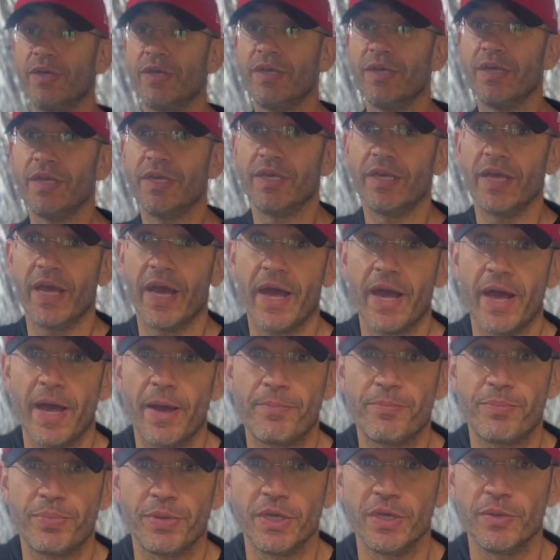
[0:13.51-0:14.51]

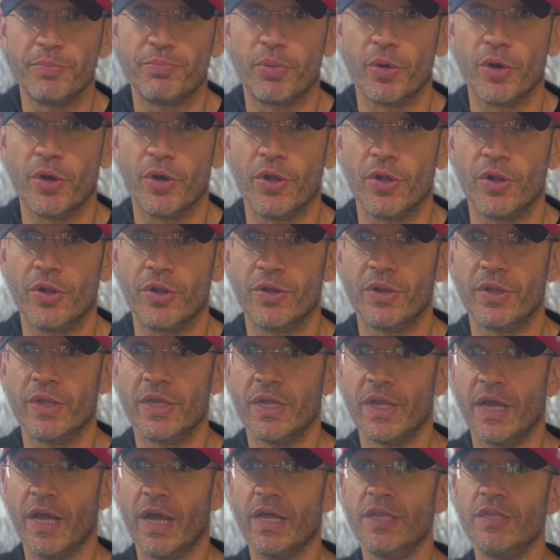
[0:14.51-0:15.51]
Yeah, people,
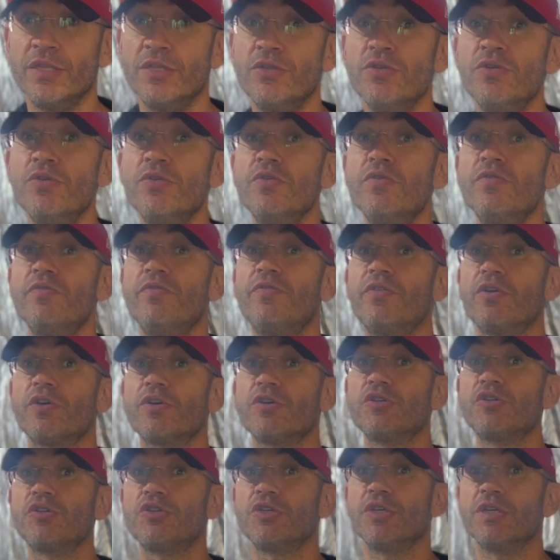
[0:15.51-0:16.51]
a new
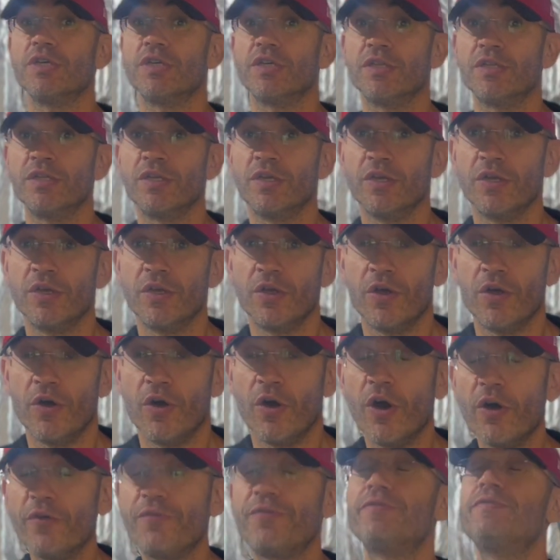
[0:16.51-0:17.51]
version
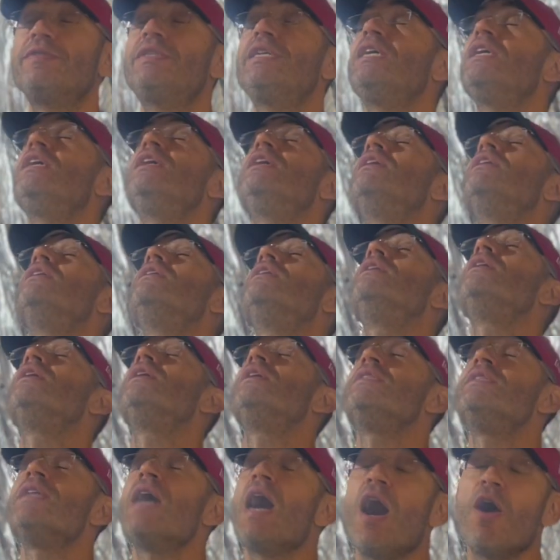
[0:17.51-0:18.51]
of the
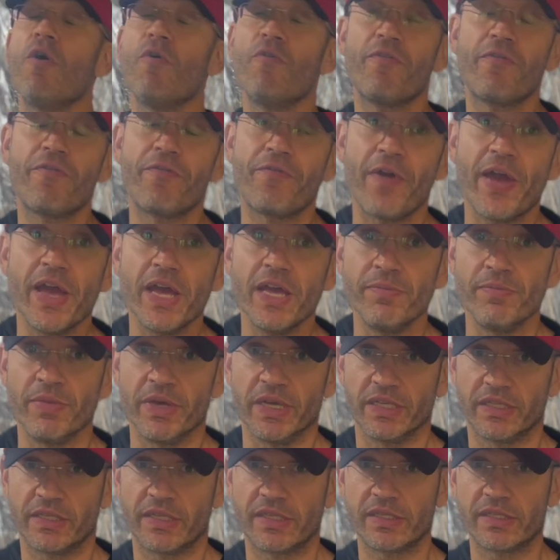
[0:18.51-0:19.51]
now
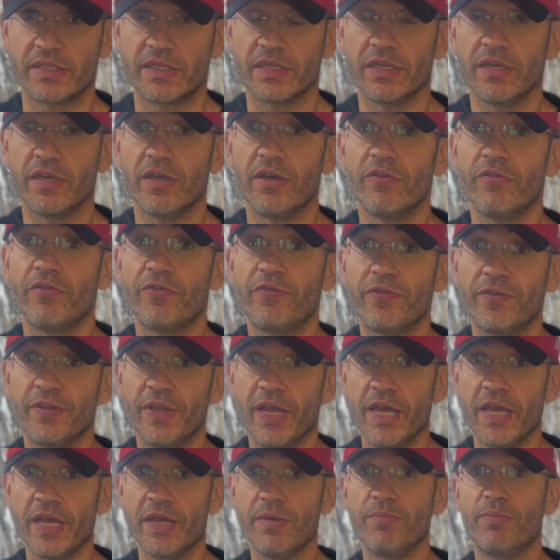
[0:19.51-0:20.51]
famous
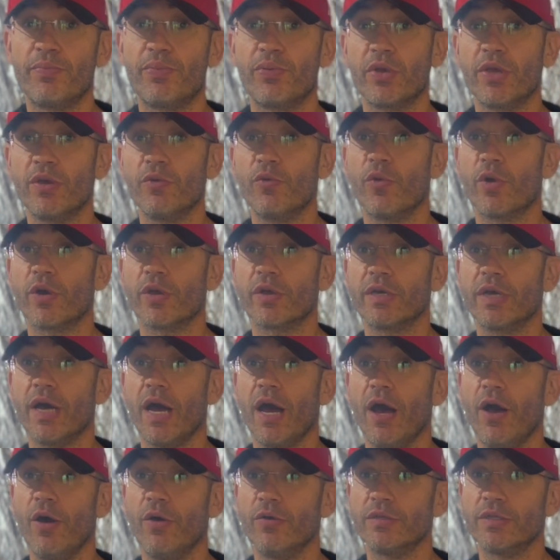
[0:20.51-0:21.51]
Flame
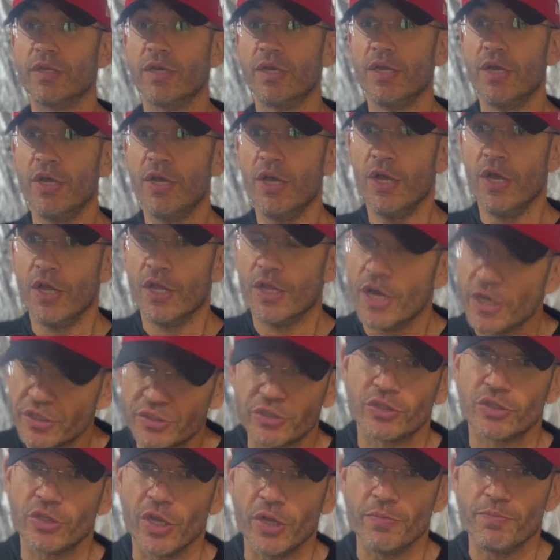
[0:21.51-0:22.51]
pre-workout.
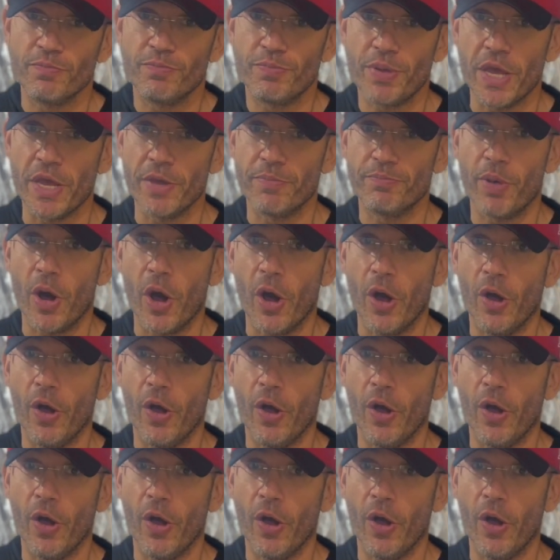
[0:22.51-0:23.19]
Listen, people.